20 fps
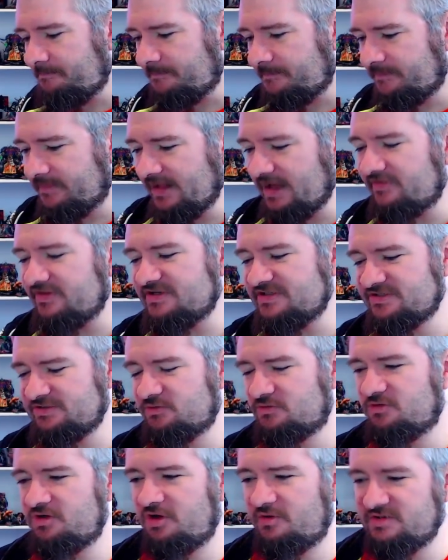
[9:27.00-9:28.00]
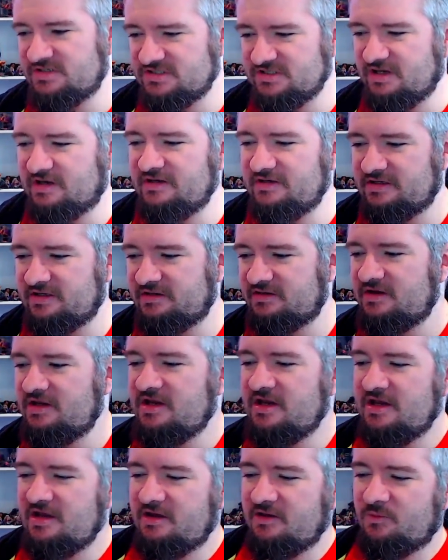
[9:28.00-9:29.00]
Now, this is all coinciding
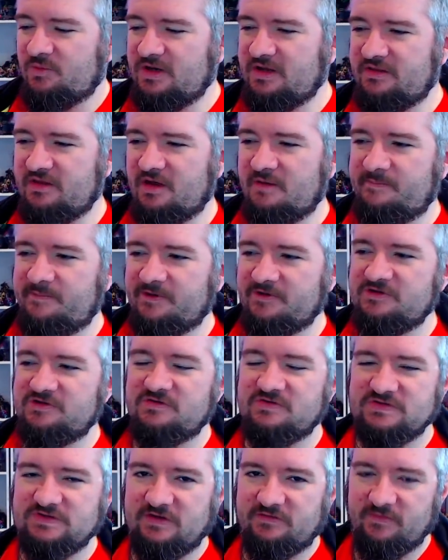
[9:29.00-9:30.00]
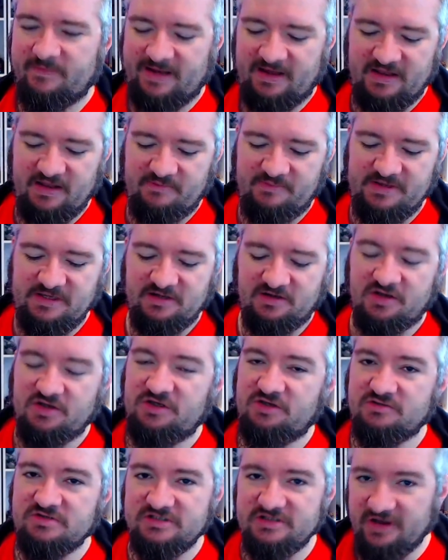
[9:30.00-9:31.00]
with a bunch of stuff about there being a
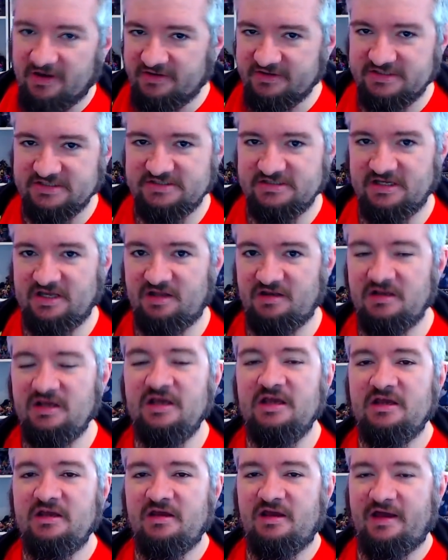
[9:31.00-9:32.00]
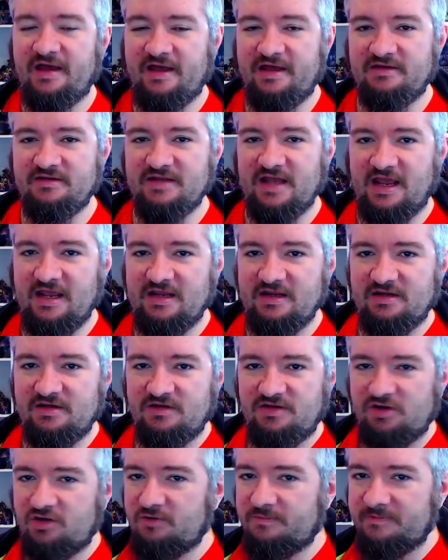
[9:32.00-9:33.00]
new starter set and a
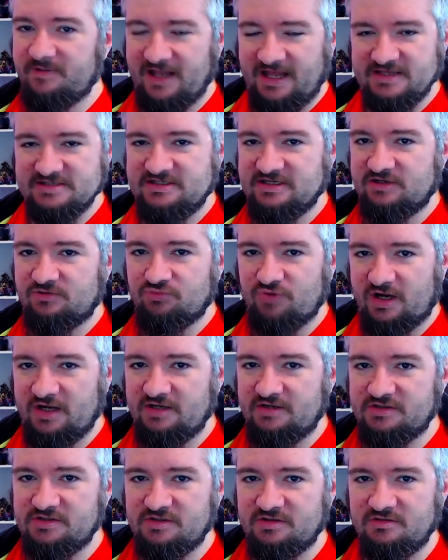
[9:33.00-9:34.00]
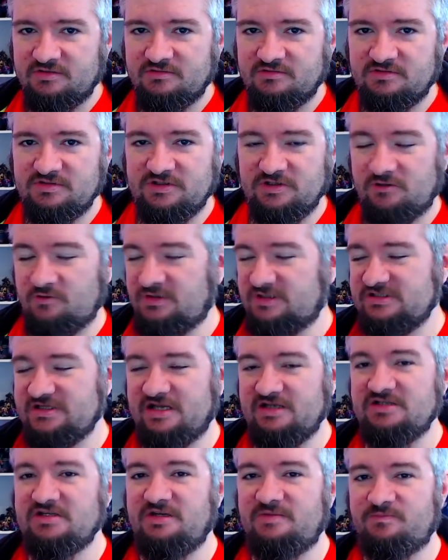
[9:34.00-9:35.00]
new plastic range to
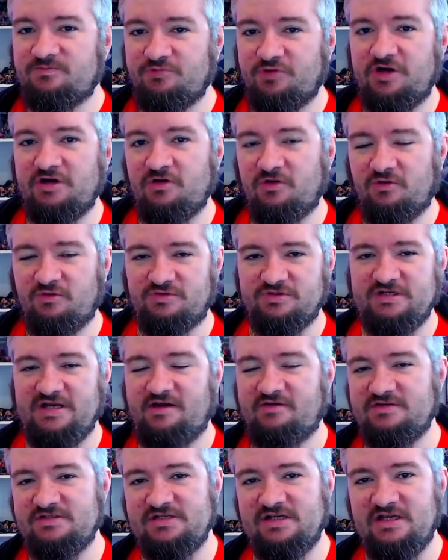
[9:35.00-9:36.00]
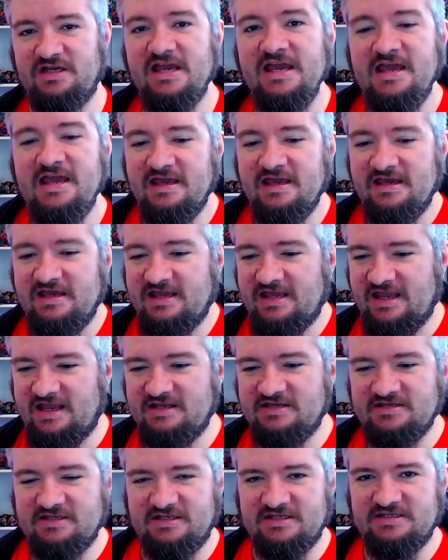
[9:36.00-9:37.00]
essentially bring Horus Heresy
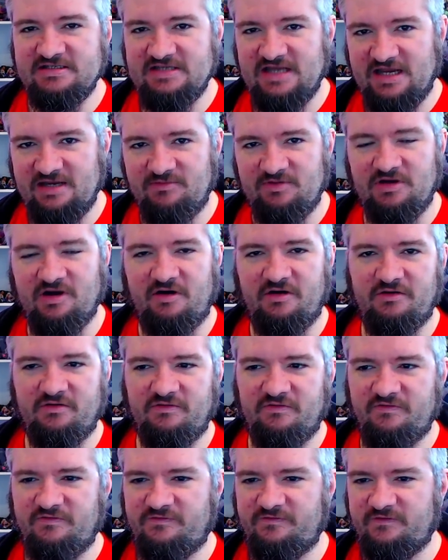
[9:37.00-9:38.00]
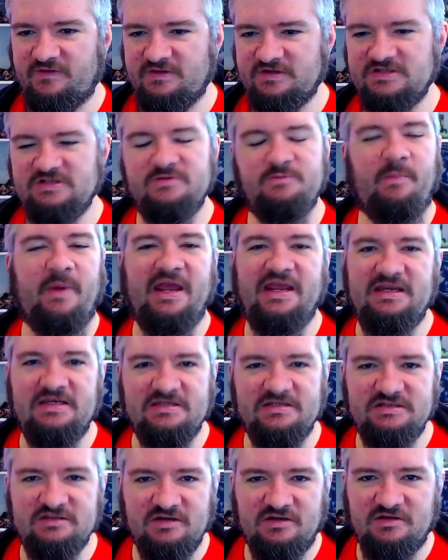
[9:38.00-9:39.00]
into the same kind of
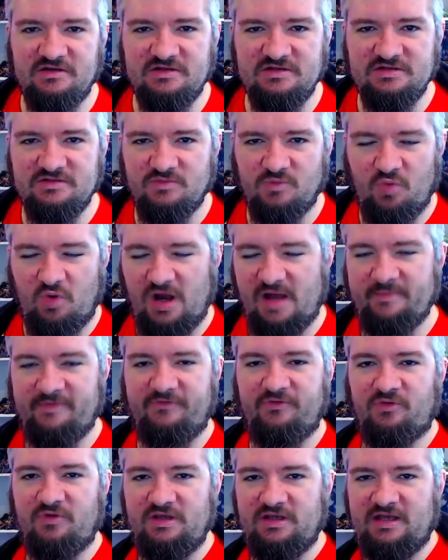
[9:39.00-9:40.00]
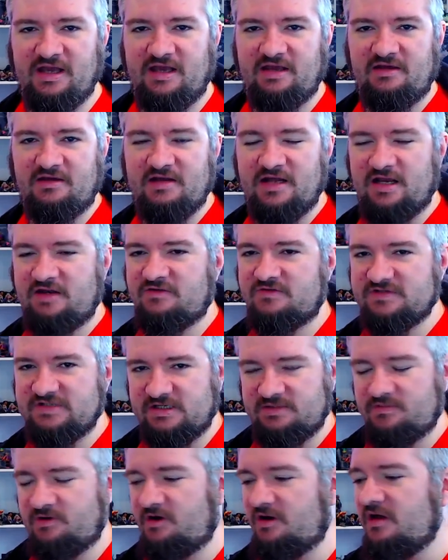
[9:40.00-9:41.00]
space as Warhammer 40k and Age of
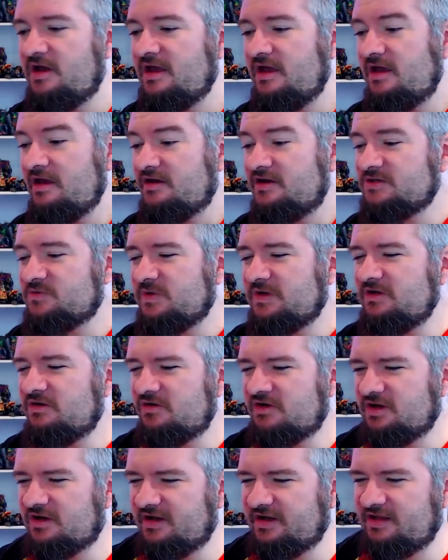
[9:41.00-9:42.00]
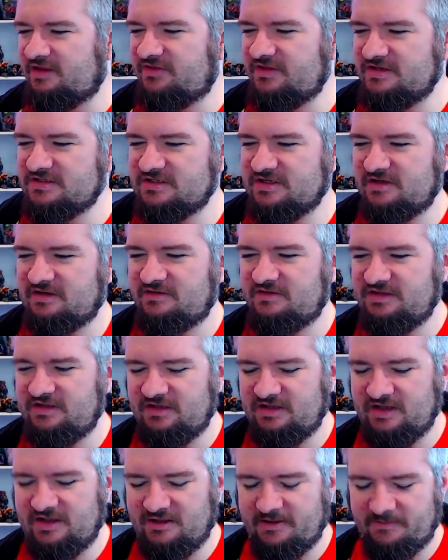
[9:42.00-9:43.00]
Sigmar. Because when you look at things like
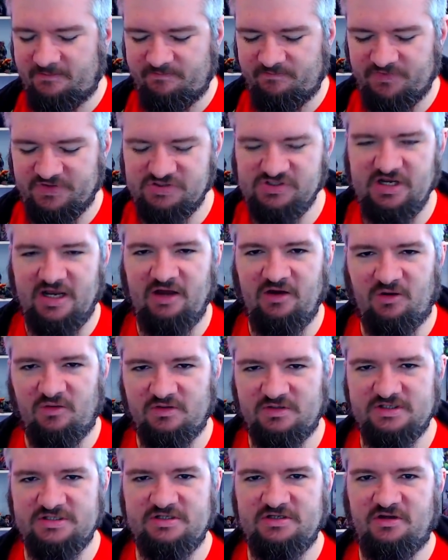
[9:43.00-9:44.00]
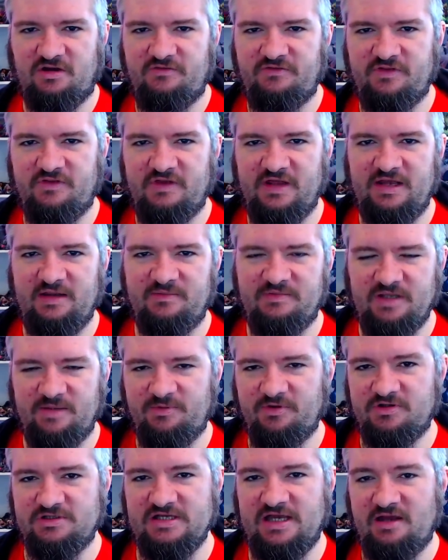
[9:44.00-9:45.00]
the shareholders stuff that they
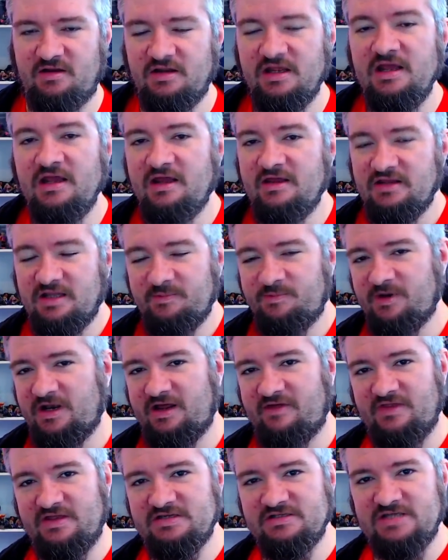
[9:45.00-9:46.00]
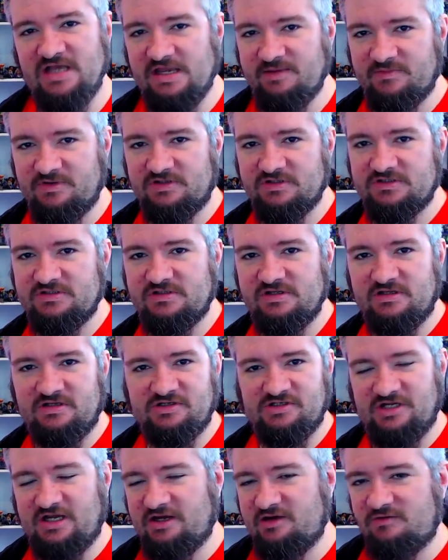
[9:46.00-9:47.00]
put out their statements to the
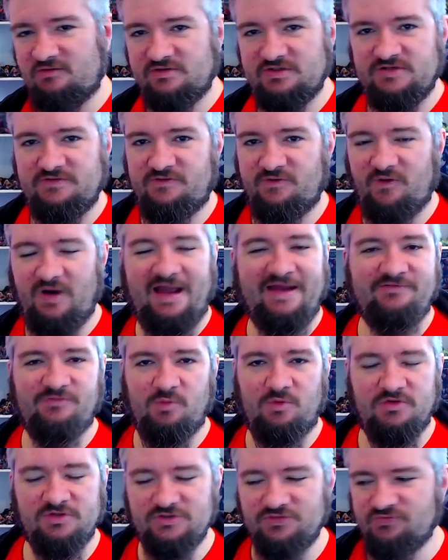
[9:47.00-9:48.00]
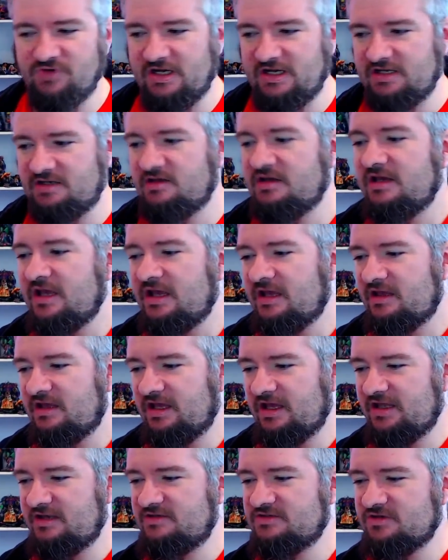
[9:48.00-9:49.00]
shareholders for everyone to read,
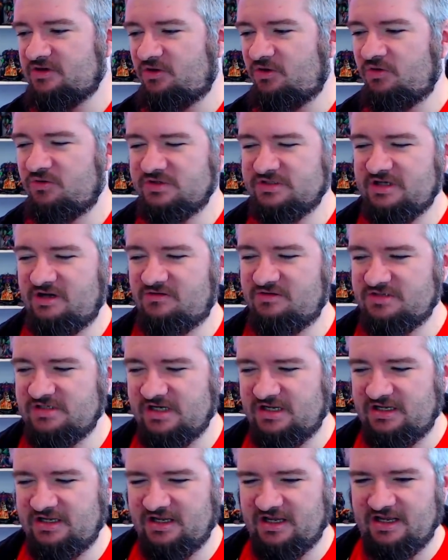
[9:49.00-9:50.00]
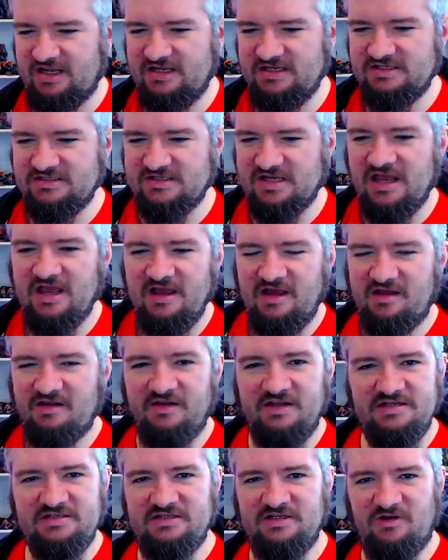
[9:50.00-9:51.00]
and Horus Heresy is
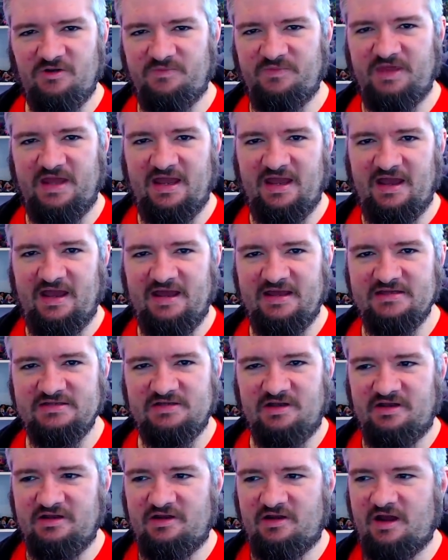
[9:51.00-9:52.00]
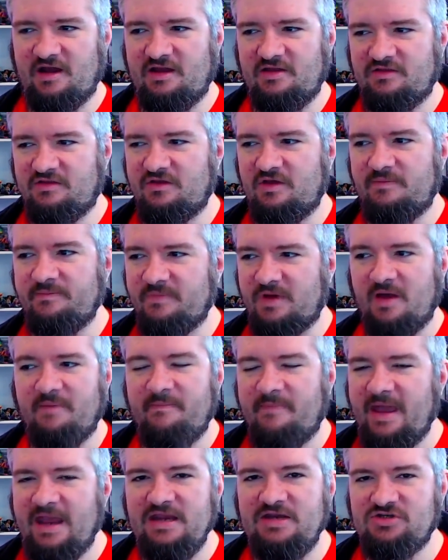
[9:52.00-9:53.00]
listed up there as a
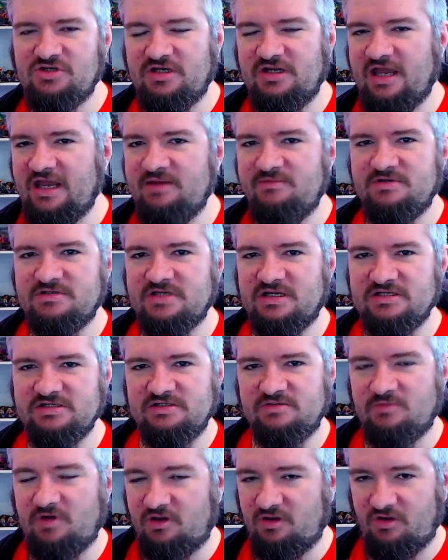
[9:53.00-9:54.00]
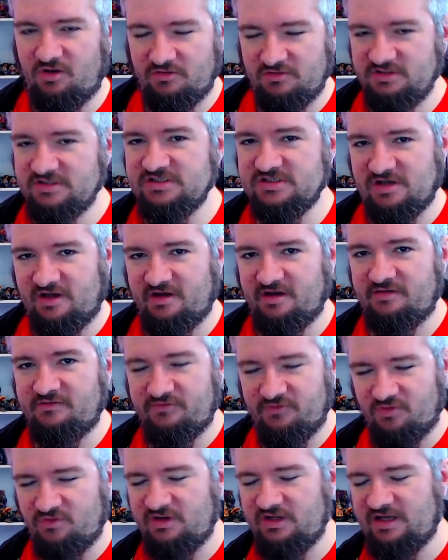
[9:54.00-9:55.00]
major game system alongside
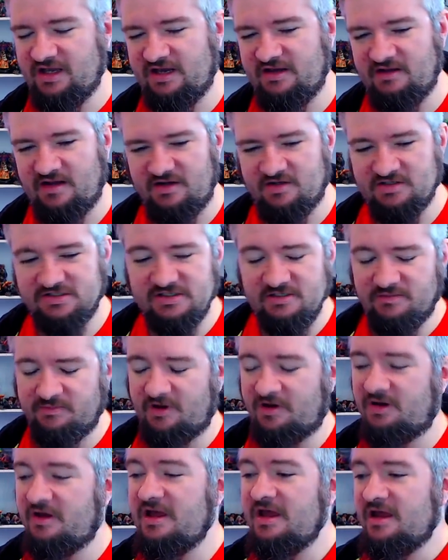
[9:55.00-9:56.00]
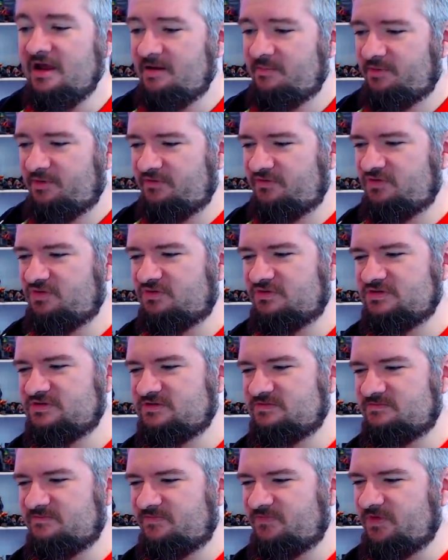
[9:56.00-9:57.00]
40k and Age of Sigmar. But of
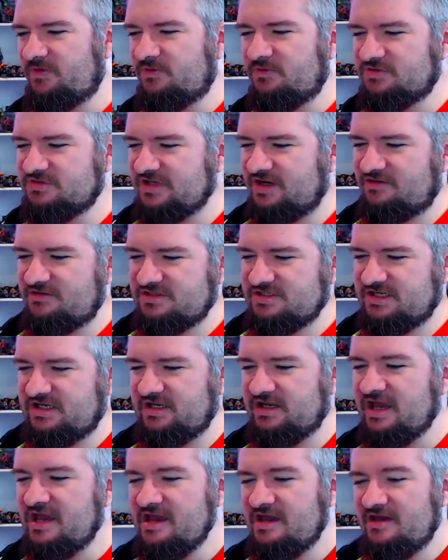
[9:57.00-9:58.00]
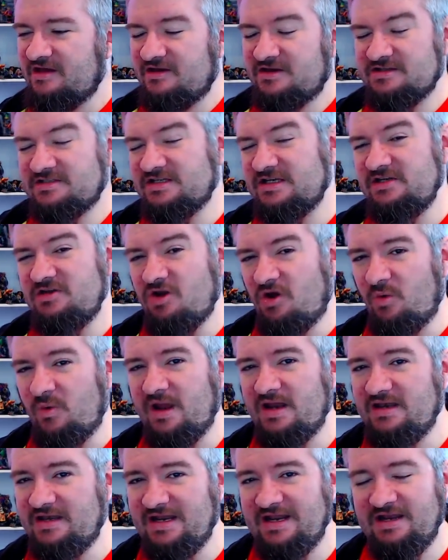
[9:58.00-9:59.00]
course, Horus Heresy has seen
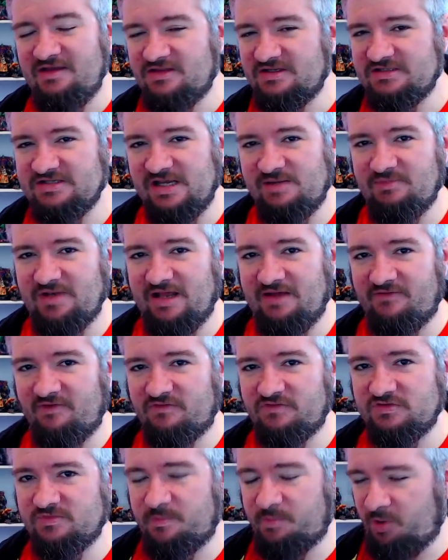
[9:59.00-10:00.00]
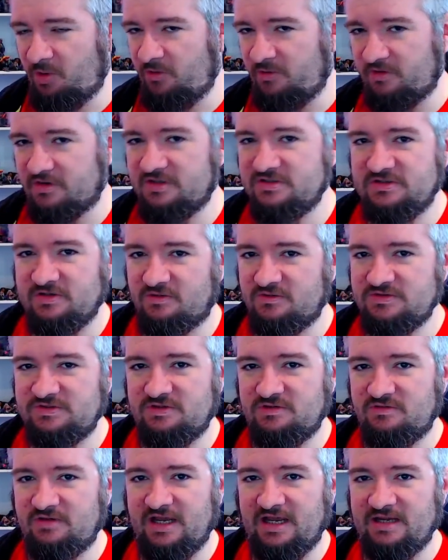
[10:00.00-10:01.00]
nowhere near the same level of support as those
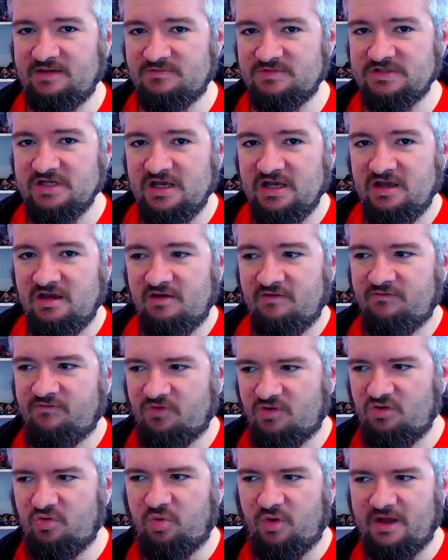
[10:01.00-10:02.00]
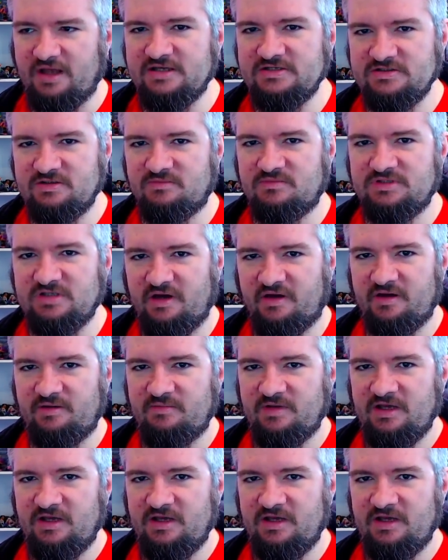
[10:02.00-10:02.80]
two games for quite some time.